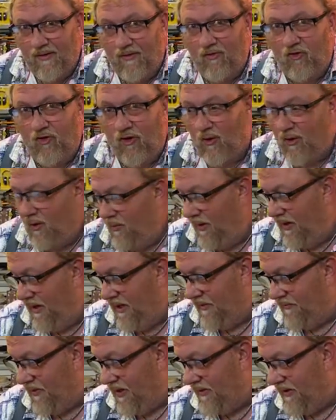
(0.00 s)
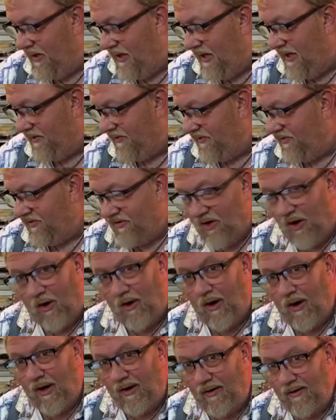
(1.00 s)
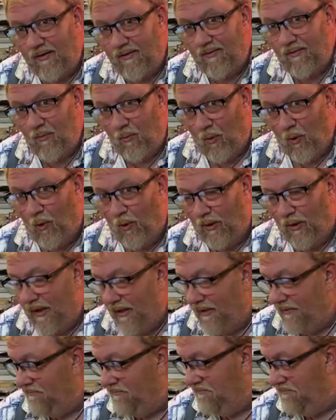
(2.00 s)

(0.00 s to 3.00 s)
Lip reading: Jerry Reed ever had a starring role in.